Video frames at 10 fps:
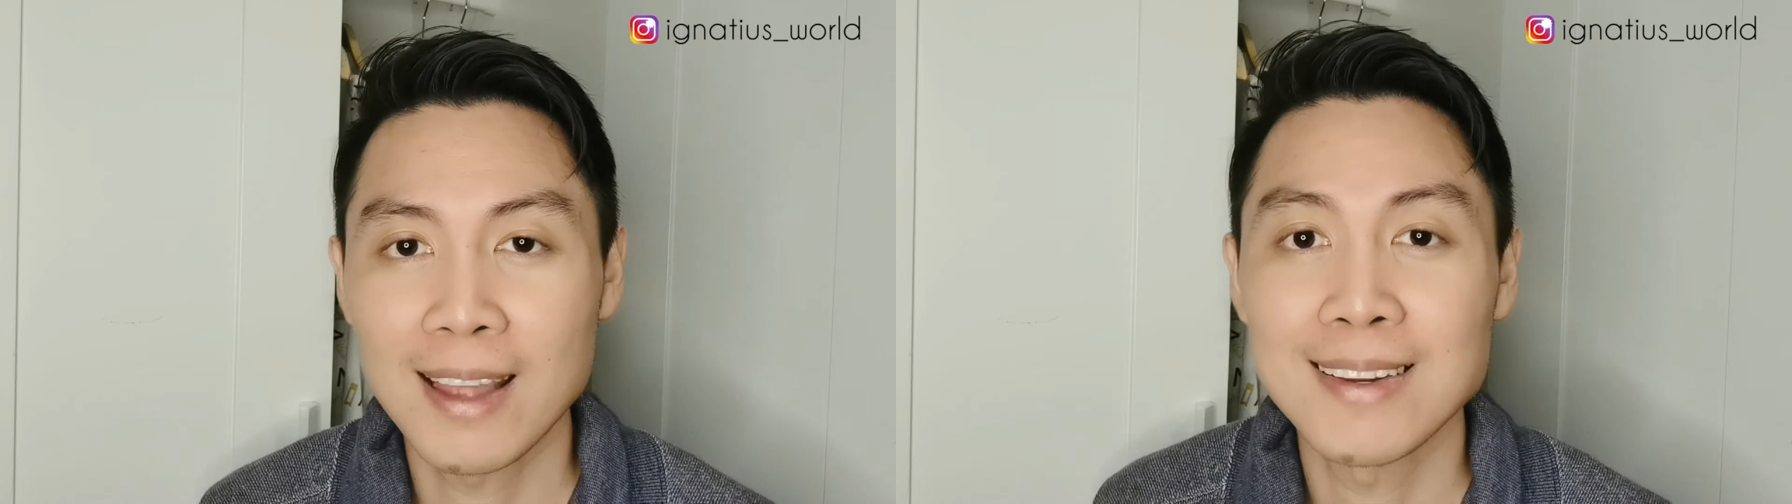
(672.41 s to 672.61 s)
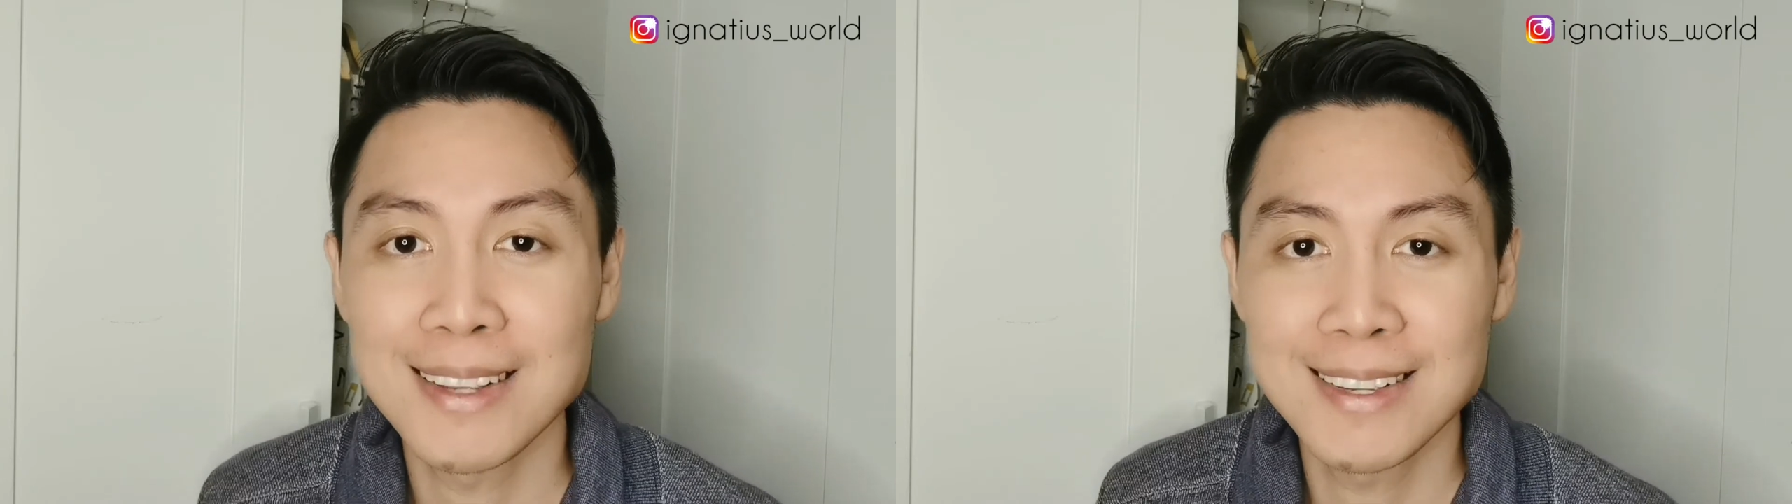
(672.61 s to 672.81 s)

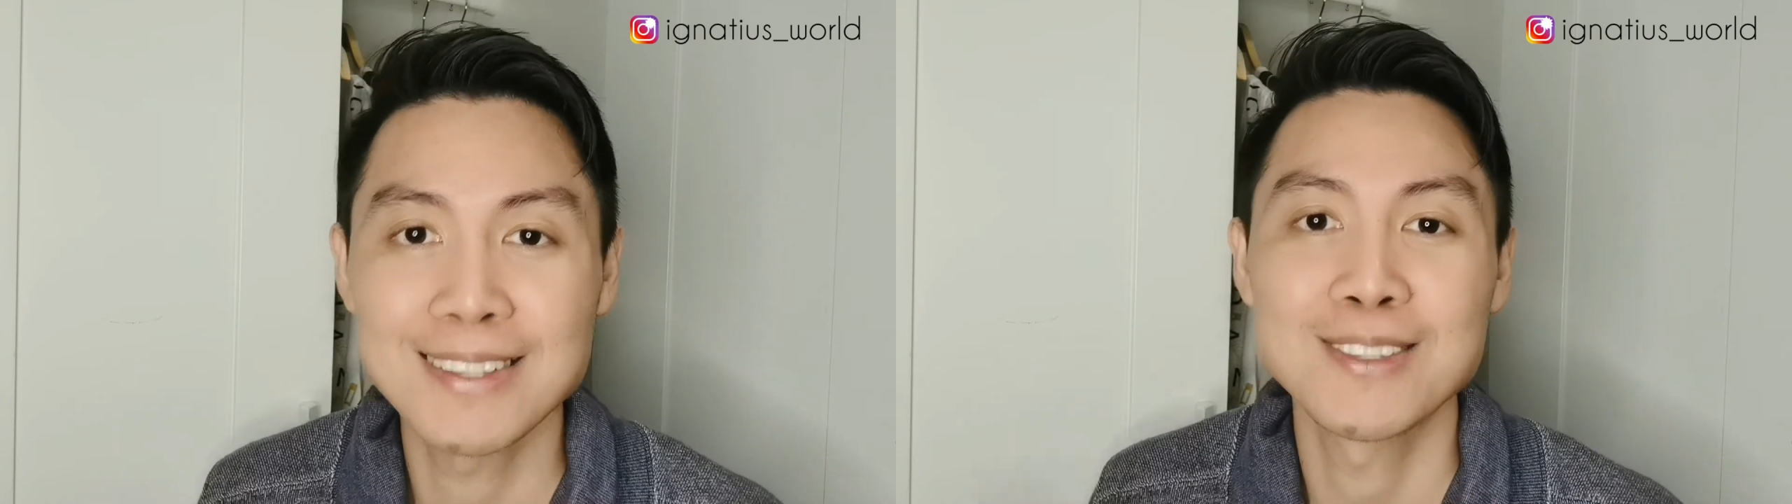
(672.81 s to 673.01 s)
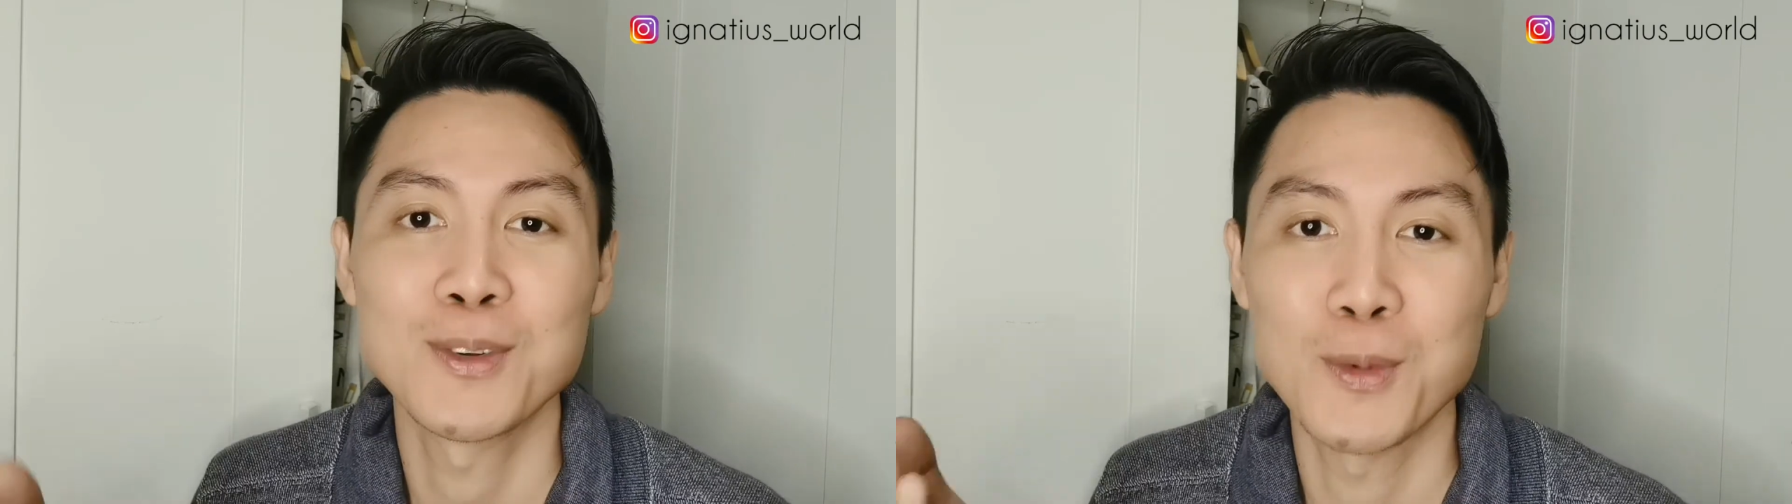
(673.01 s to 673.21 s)
and this
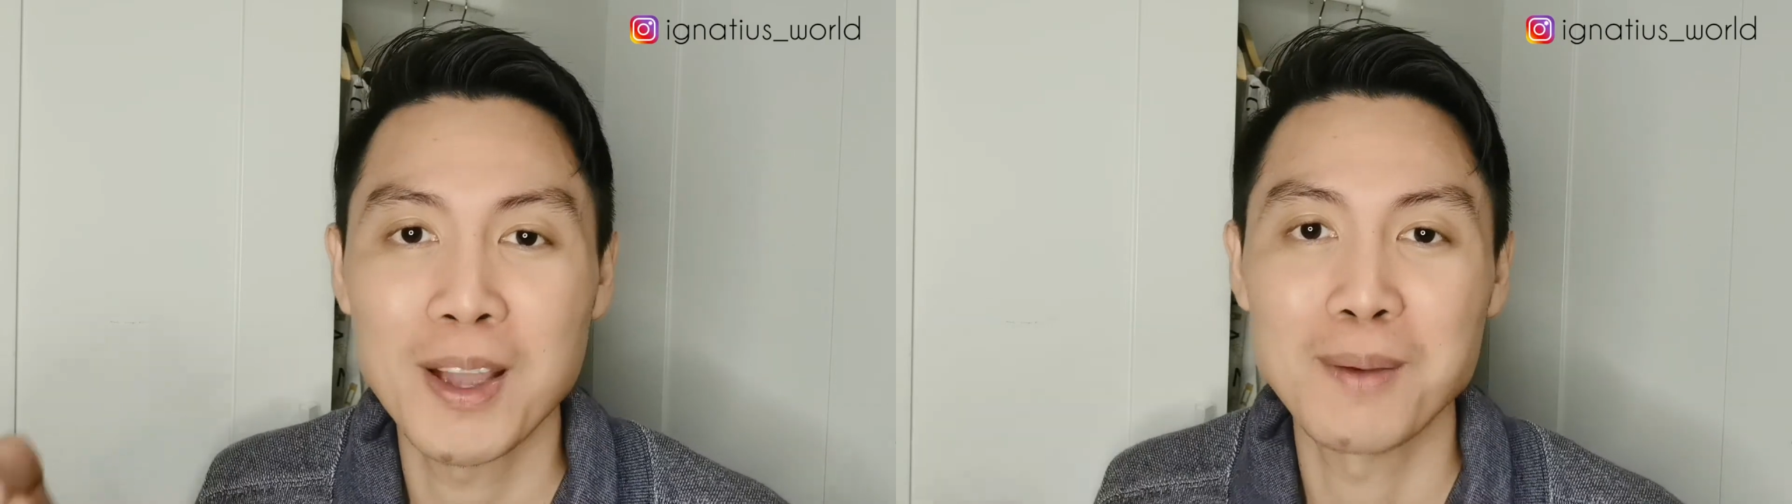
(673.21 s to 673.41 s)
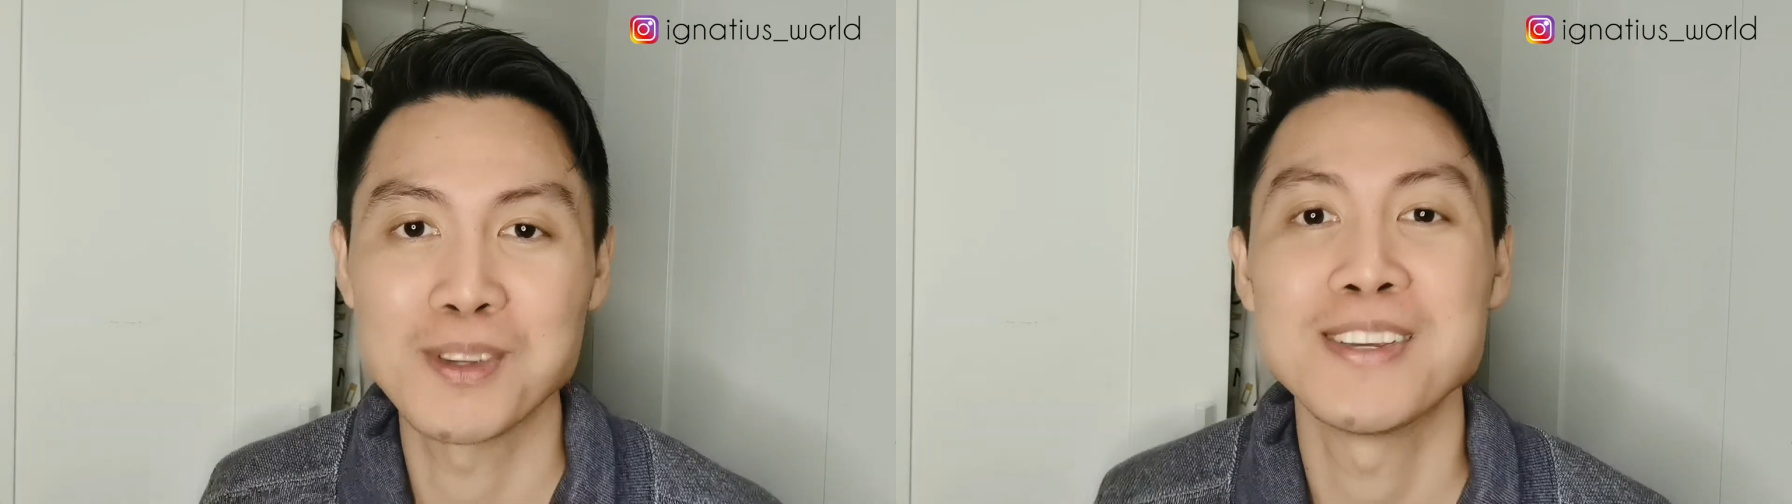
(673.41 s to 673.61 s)
is
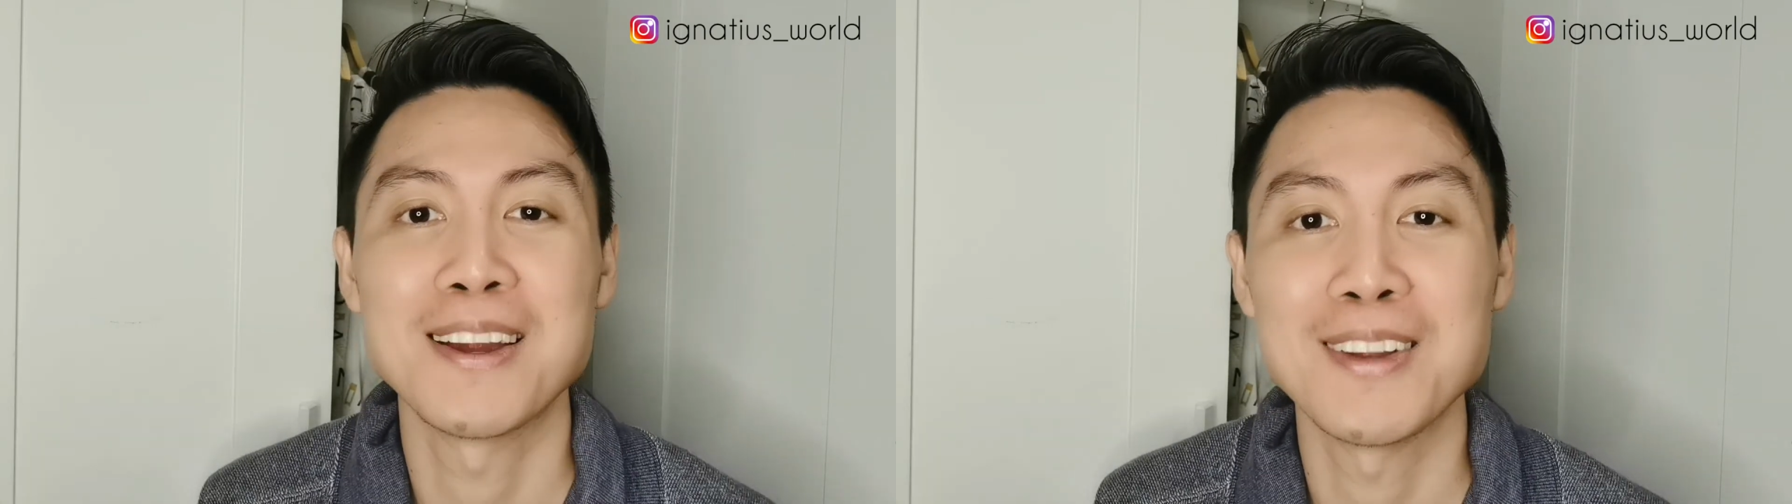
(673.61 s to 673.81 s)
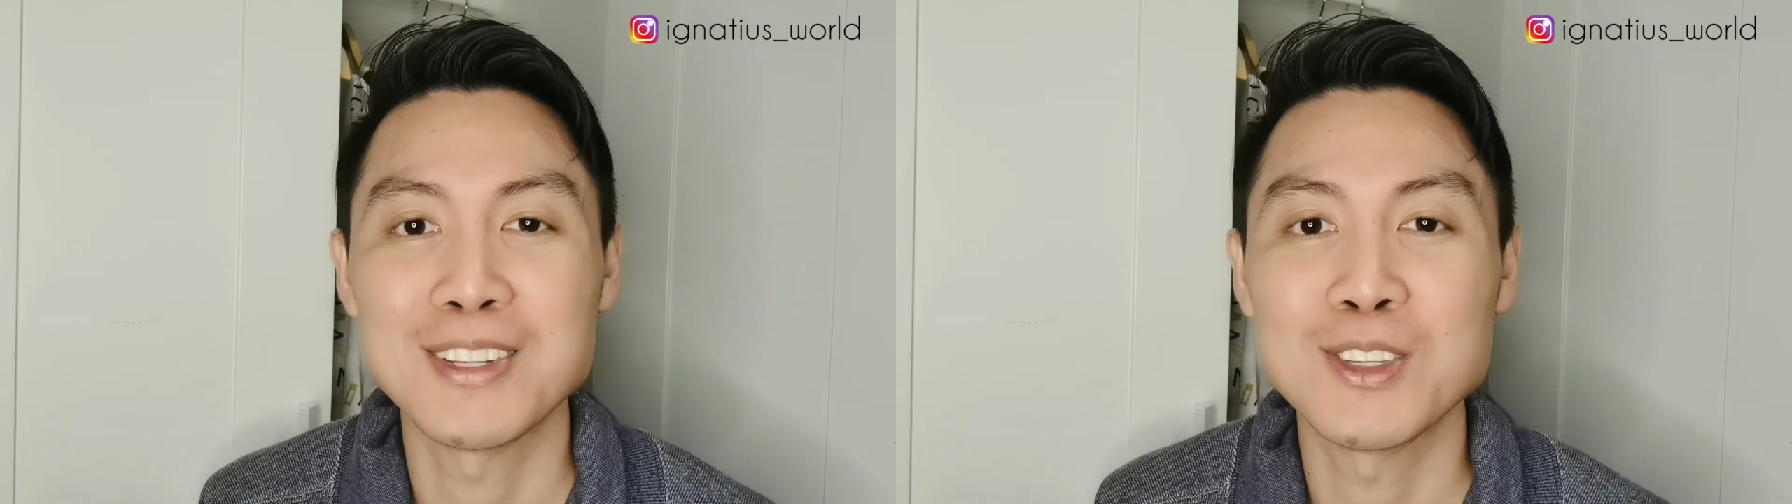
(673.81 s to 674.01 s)
why I'm
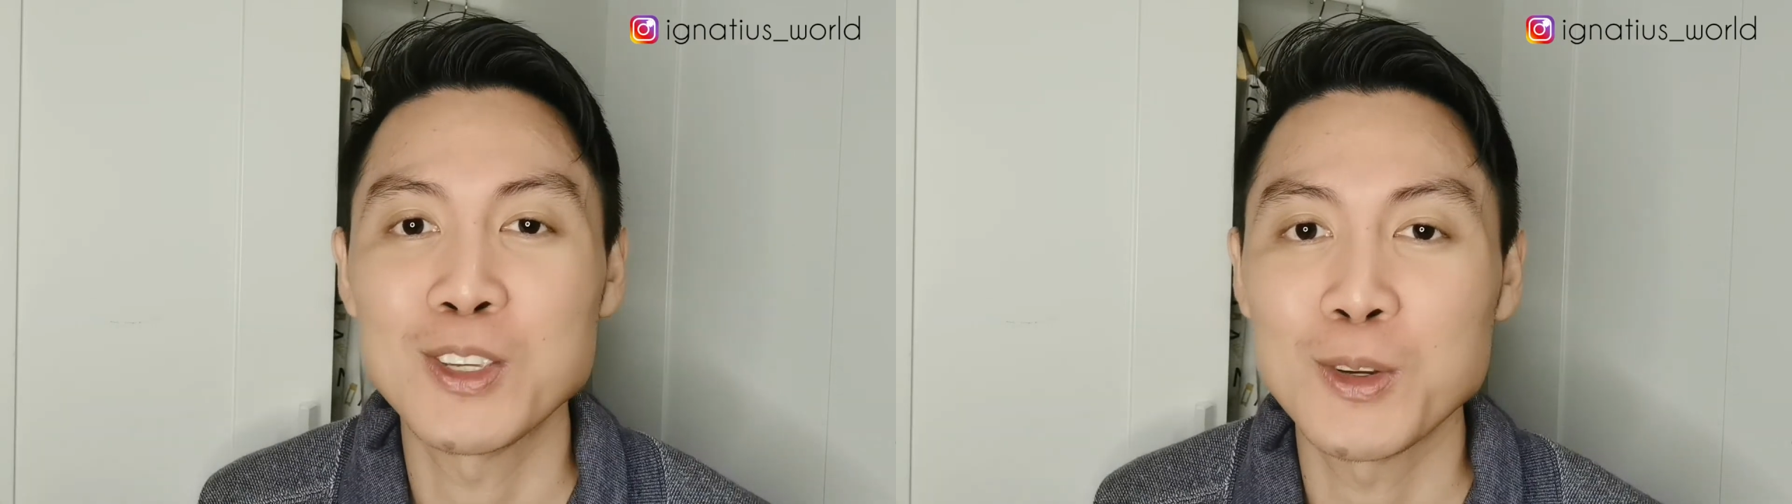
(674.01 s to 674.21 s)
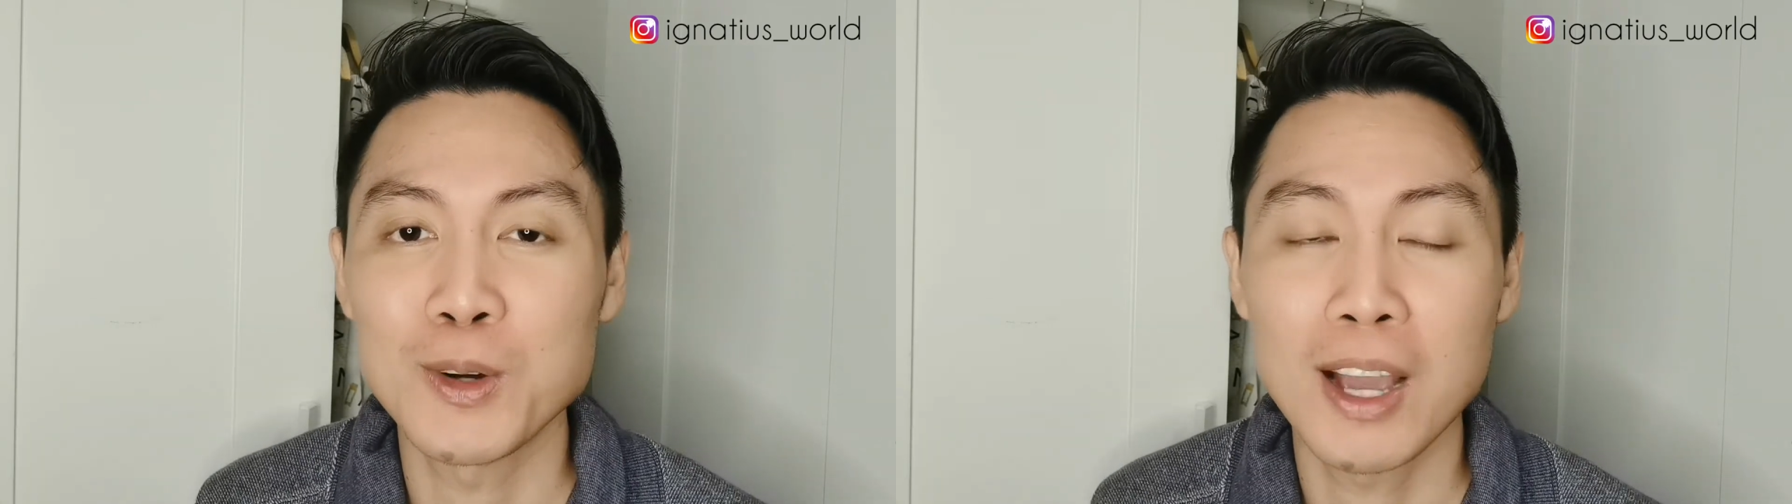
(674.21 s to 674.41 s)
sharing to you.